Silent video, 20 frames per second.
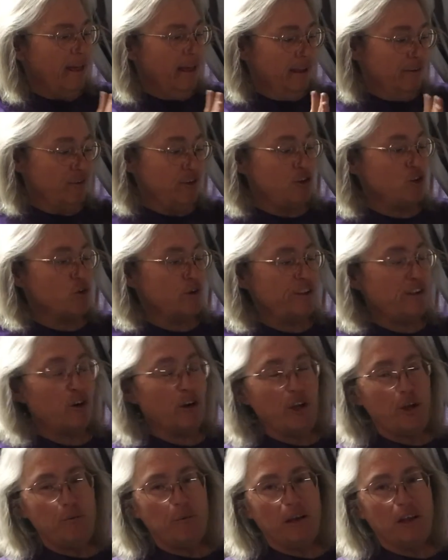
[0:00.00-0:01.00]
If you join
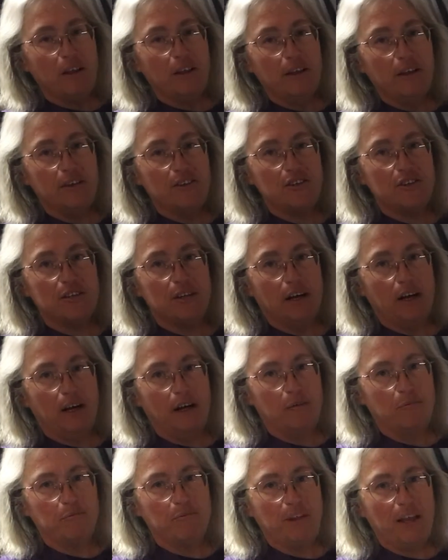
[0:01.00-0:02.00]
their email list,
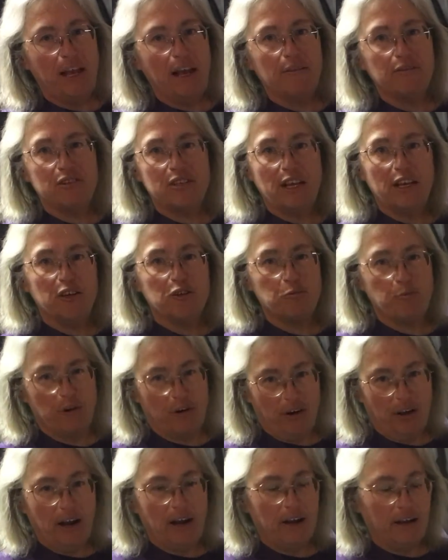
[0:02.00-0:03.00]
they have sales
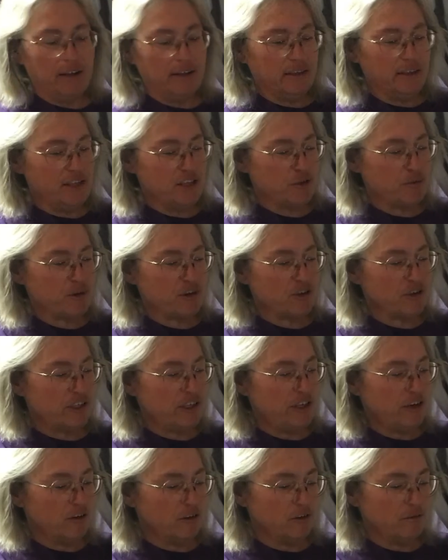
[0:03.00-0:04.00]
periodically, especially
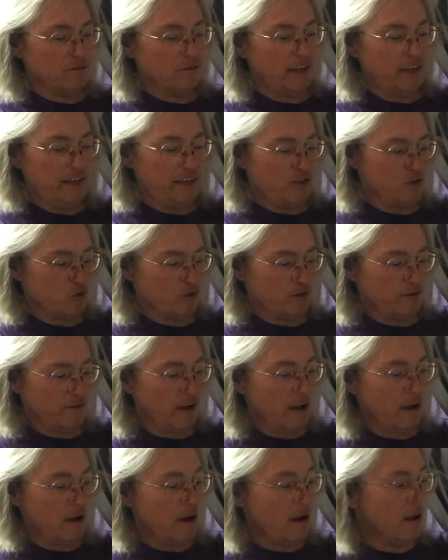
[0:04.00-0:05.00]
near any sort of
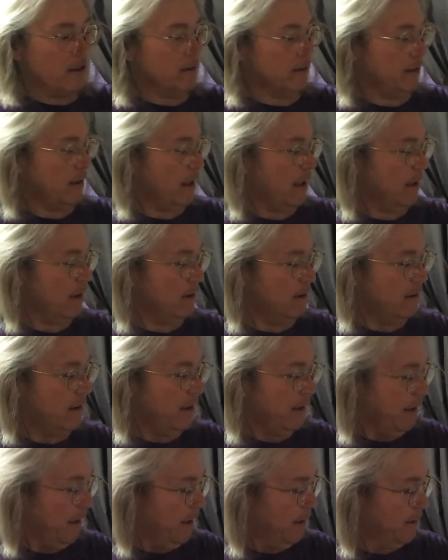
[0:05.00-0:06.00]
holiday.
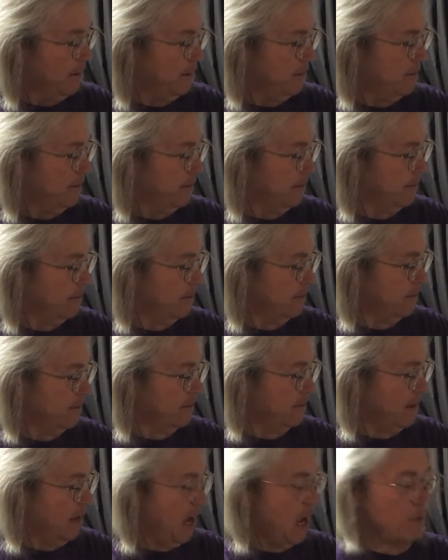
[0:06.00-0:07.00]
And
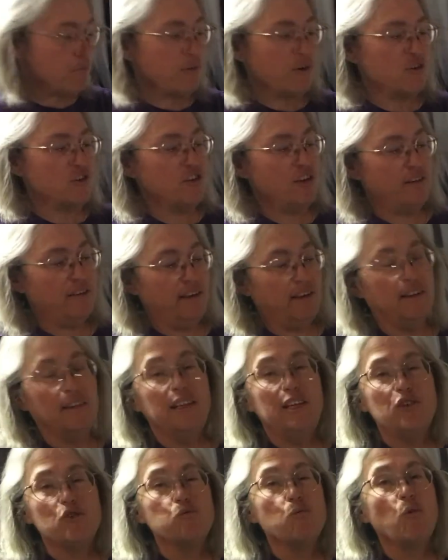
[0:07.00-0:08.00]
I personally think at
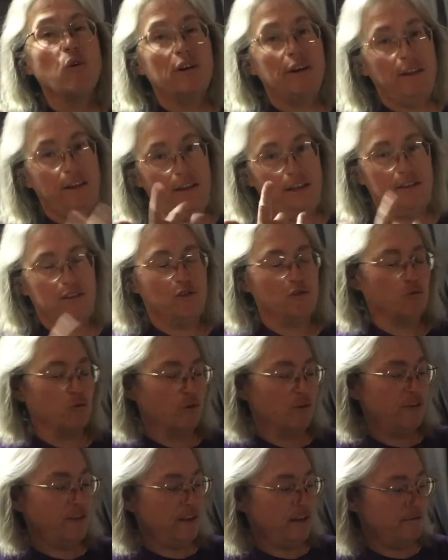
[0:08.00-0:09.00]
least one of these is
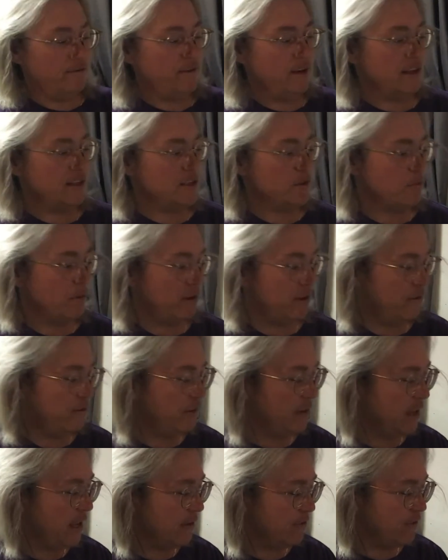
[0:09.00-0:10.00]
worth the investment if
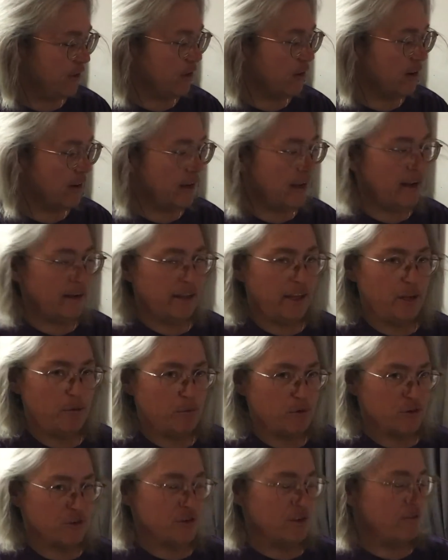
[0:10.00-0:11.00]
you can't figure out how to
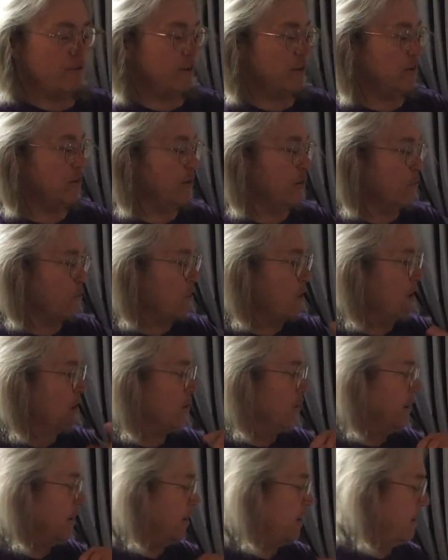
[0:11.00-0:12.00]
keep your stuff under the water
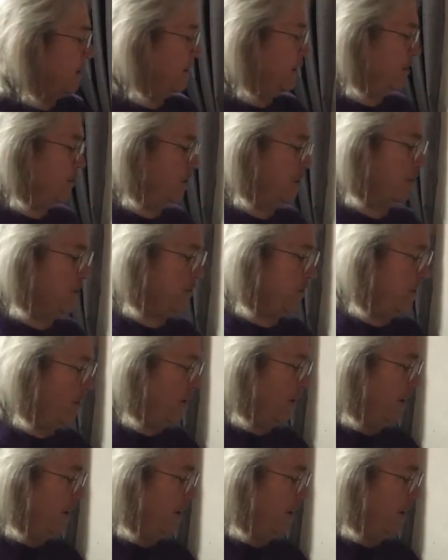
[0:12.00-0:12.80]
like I couldn't.